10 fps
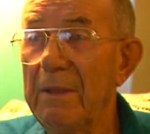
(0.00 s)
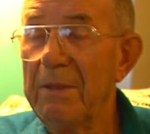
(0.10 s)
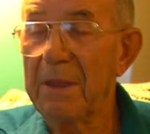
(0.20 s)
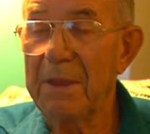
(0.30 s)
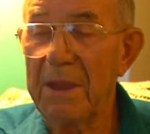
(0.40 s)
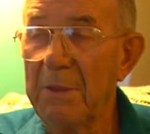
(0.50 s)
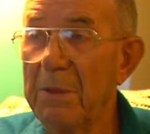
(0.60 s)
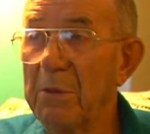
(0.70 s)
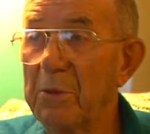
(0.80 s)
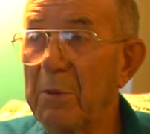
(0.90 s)
The cable
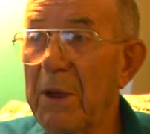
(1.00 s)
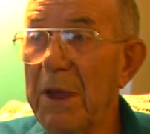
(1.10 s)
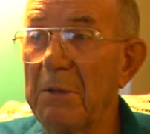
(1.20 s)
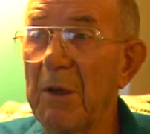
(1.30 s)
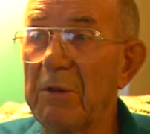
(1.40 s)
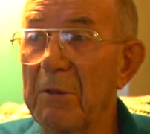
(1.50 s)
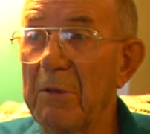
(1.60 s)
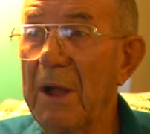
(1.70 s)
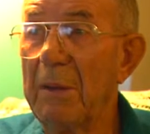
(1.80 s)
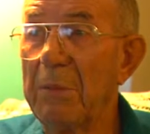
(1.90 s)
was dragging on the
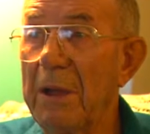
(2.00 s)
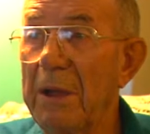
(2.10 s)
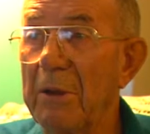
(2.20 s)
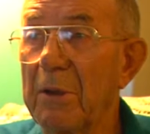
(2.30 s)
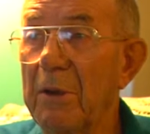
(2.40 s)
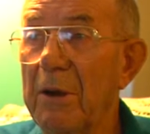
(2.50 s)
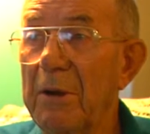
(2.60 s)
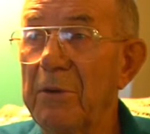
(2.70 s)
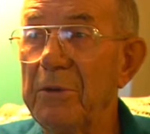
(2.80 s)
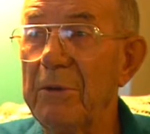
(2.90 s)
ground behind the
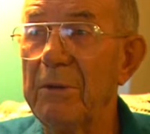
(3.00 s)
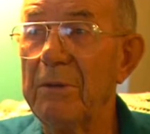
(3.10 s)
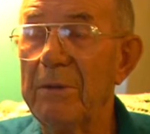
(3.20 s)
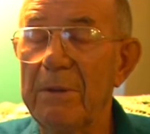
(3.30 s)
cars, you know.